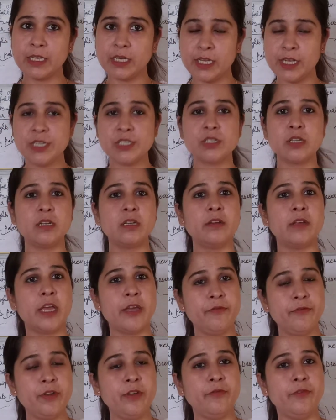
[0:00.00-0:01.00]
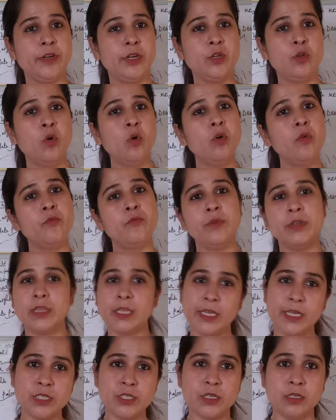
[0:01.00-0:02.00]
each and every video with
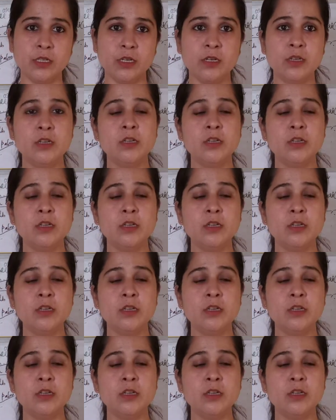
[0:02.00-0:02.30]
each other.